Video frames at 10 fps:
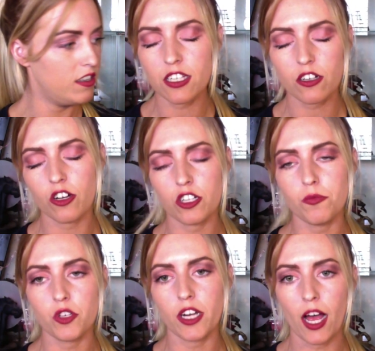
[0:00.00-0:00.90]
This is a costume
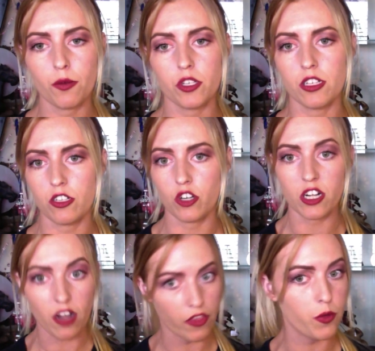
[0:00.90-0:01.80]
you could absolutely do
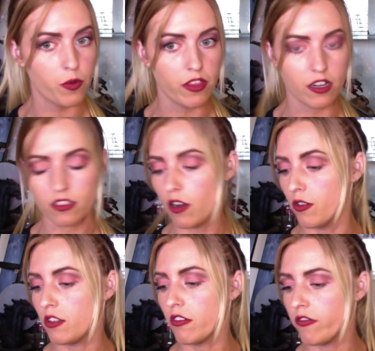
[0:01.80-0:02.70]
nothing with and it's
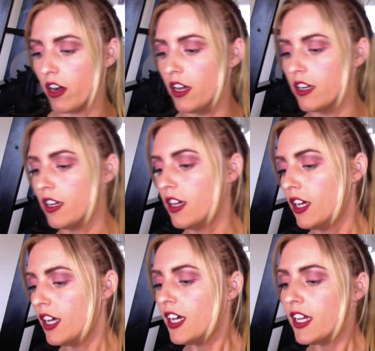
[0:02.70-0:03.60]
going to look fine.
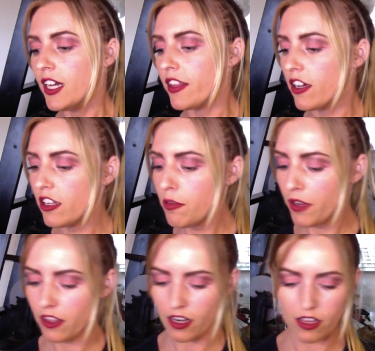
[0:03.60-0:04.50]
Now, the only
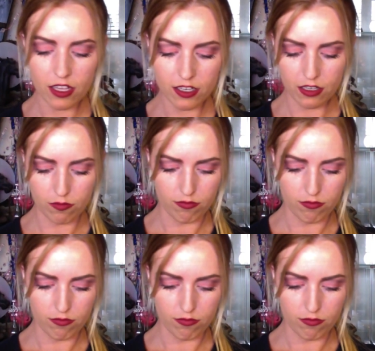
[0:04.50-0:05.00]
bit that I think is